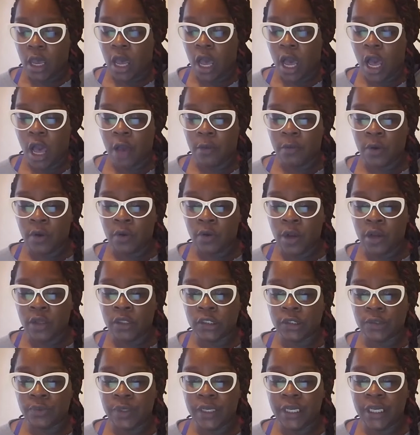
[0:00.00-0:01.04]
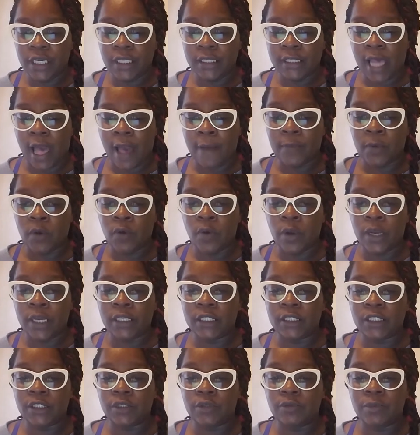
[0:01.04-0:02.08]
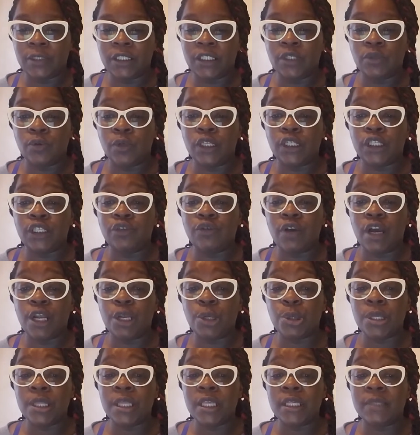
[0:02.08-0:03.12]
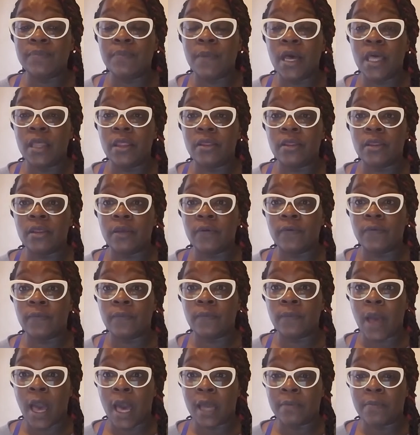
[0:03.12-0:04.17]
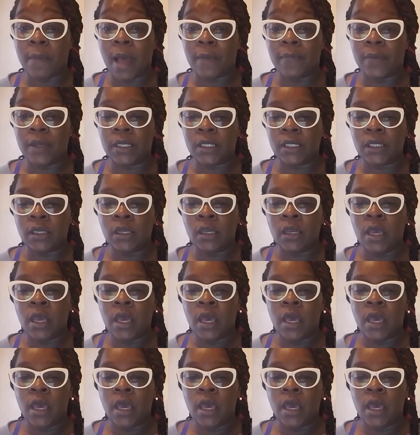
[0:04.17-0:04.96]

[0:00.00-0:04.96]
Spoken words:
Groceries, I'm going to be doing $200 this month out of my budget.